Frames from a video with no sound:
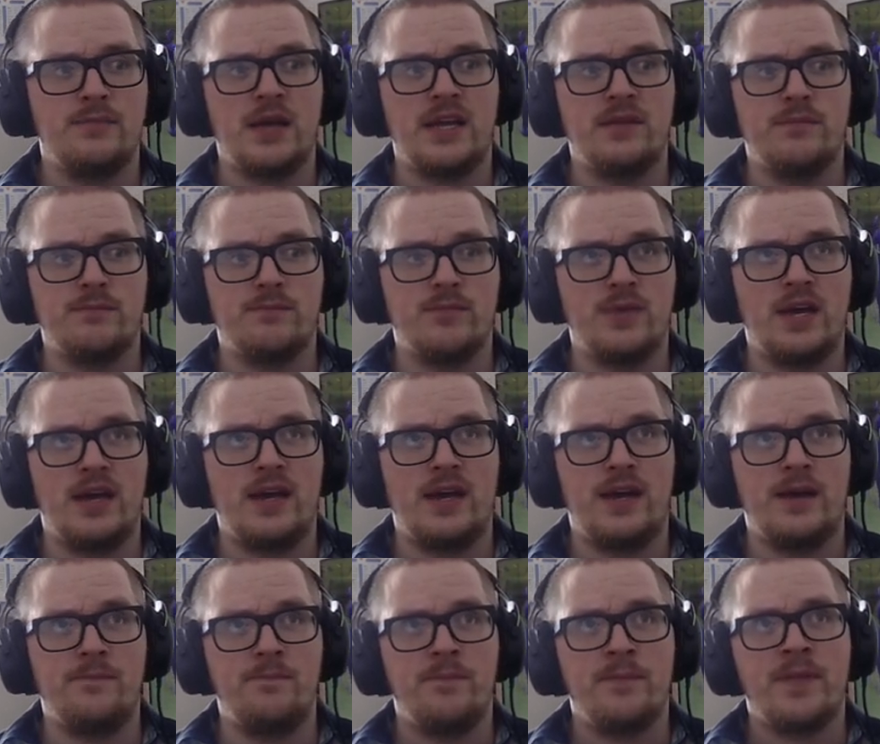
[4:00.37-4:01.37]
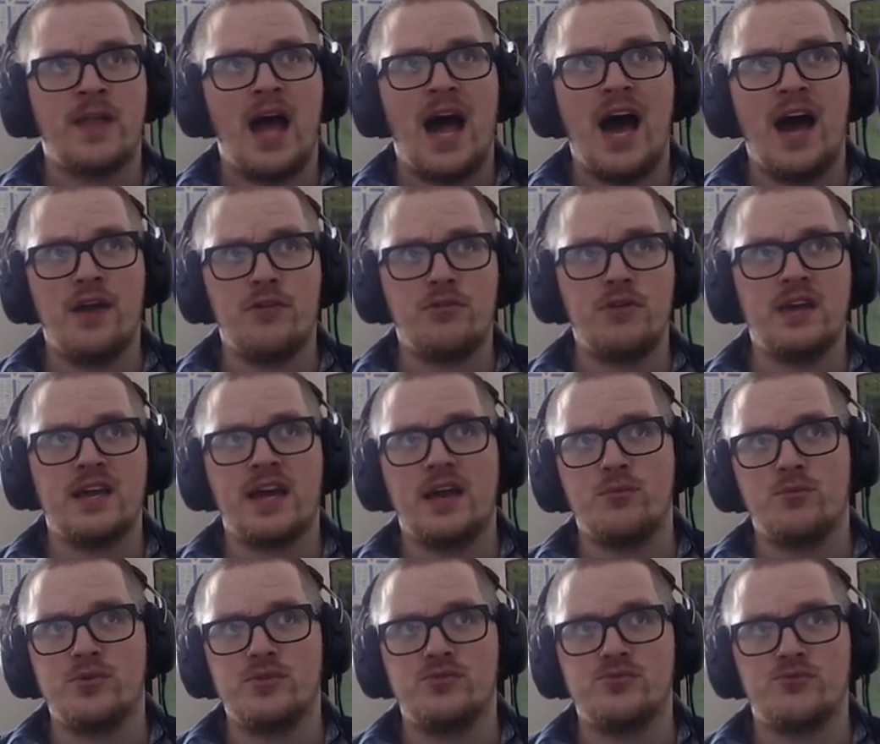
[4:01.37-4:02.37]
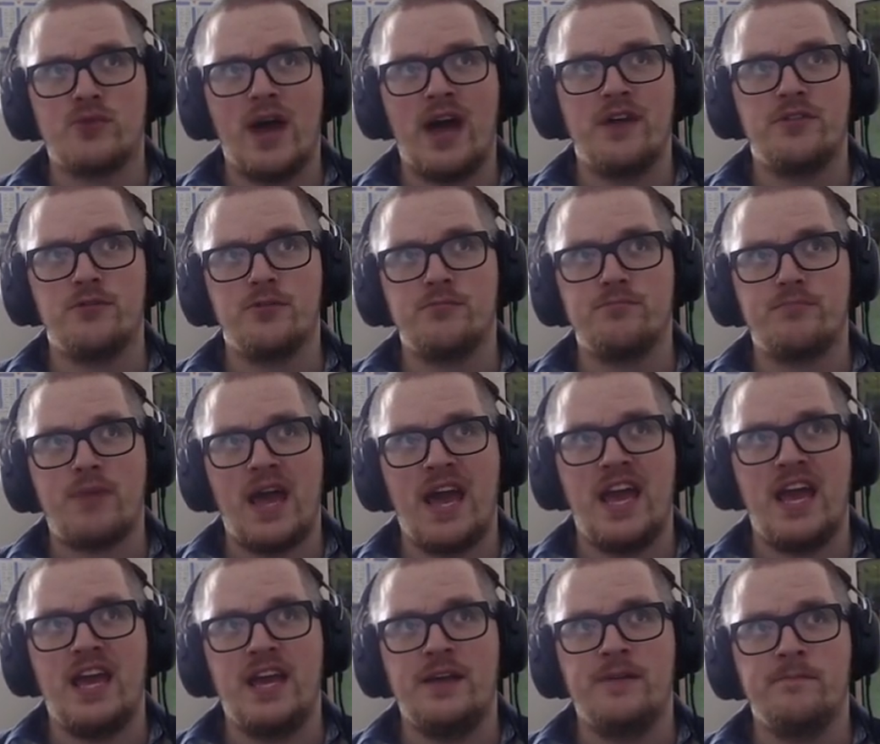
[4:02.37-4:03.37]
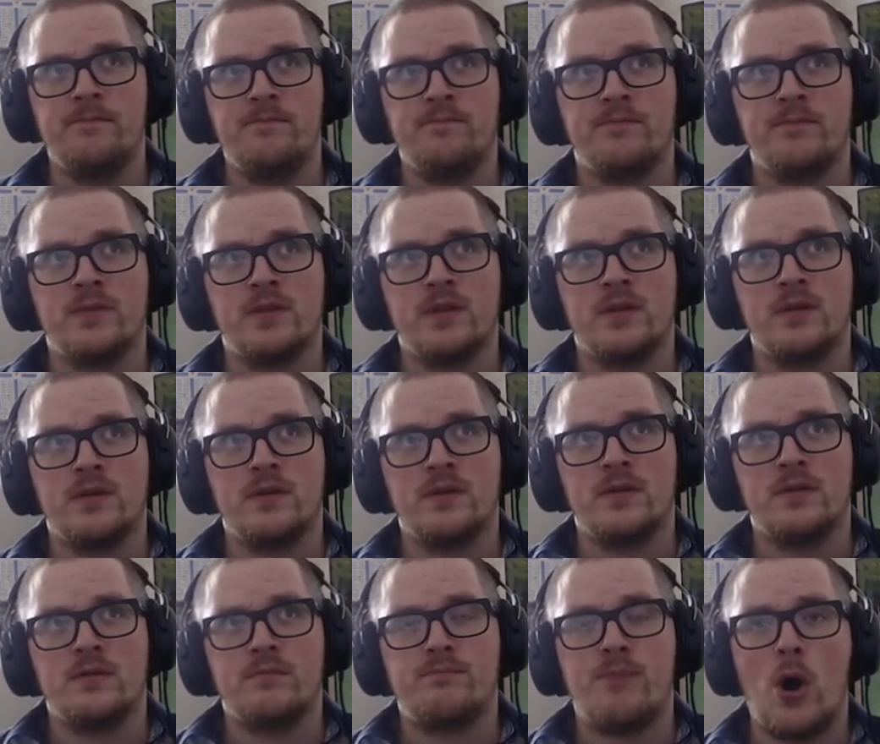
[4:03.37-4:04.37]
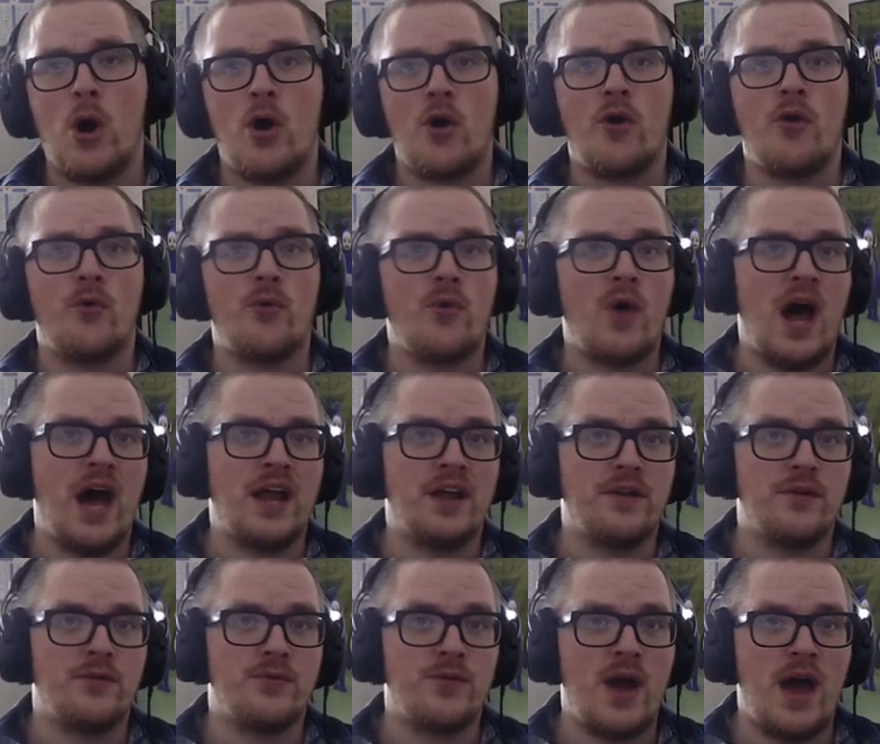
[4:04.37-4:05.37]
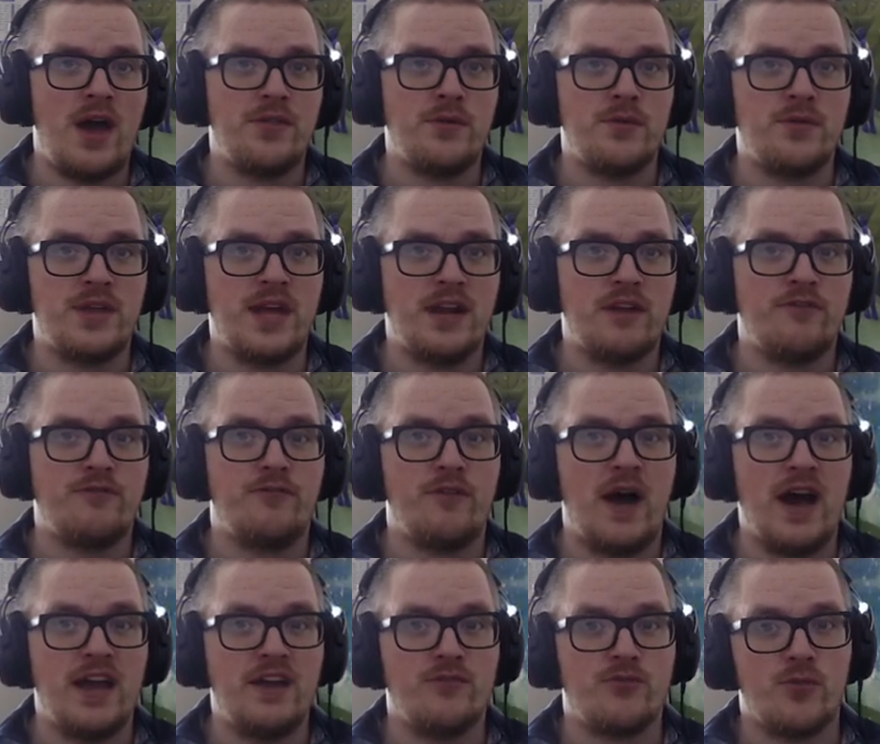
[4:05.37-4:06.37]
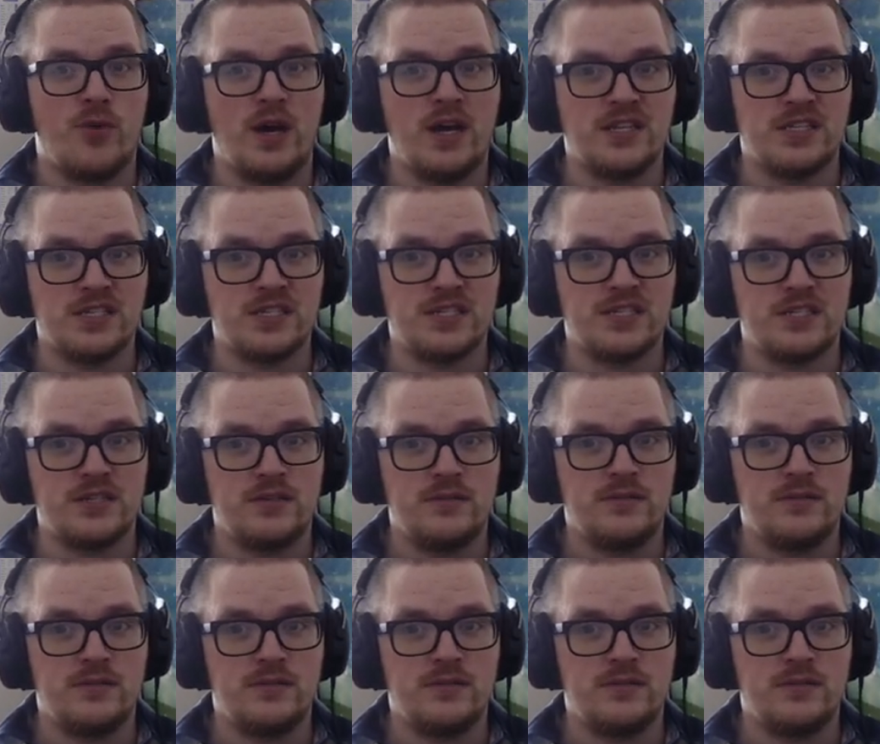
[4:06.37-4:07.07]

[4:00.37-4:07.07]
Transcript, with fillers: But uh, I think I would rather pay per run rather than five runs,